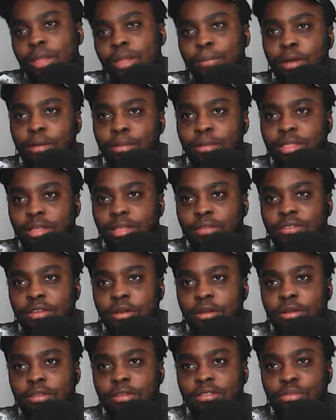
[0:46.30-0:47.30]
Bournemouth has
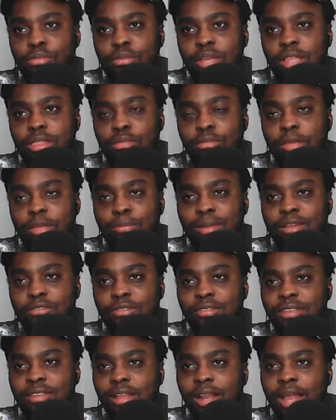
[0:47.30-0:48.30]
scored 3-3, but
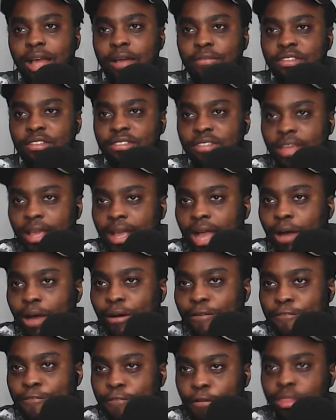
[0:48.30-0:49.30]
we still have to take
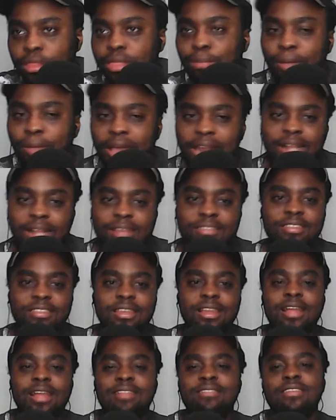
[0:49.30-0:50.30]
our fourth
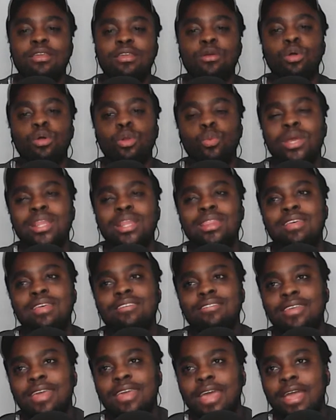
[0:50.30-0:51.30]
penalty. Let's see who'll win
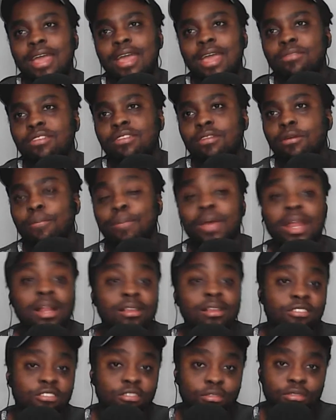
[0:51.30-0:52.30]
this game. So
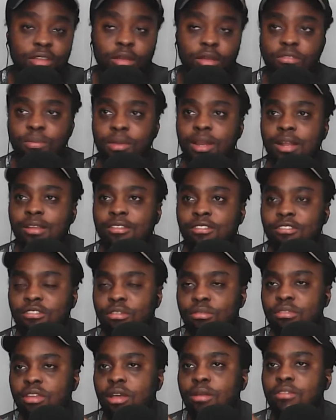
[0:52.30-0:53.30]
penalty
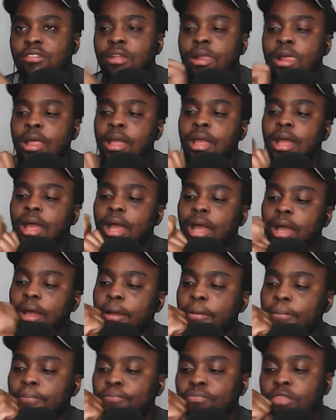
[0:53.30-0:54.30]
shootout.
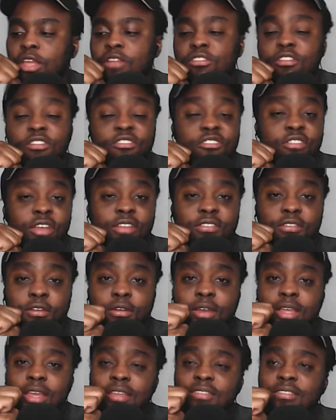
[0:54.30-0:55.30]
Jorginho
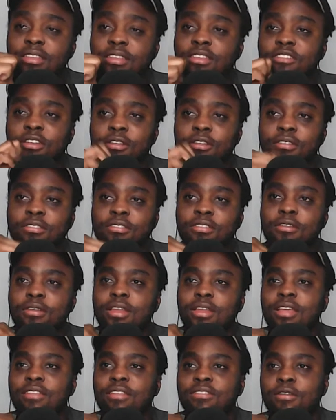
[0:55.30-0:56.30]
scored his, Zinchenko
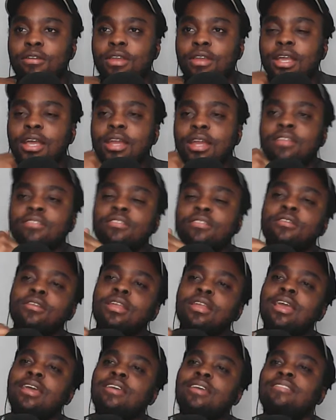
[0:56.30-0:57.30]
scored his, Odegaard has
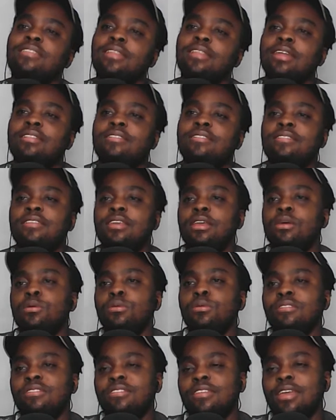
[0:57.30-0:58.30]
scored his. Let's see
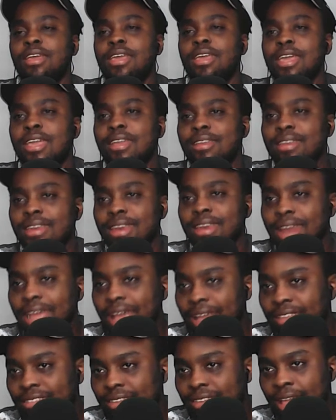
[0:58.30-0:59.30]
who's taking it
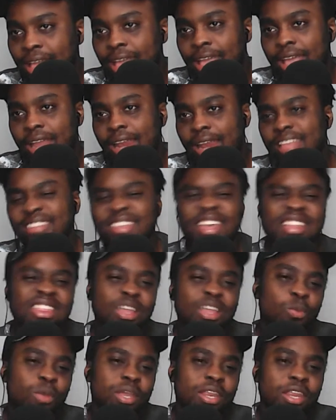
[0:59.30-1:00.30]
next. Let's get
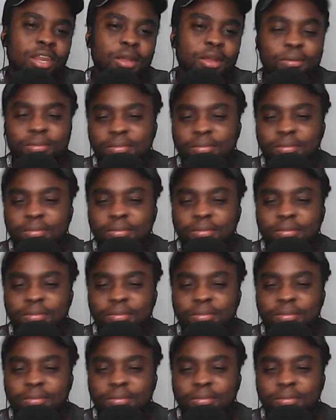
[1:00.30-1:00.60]
the win.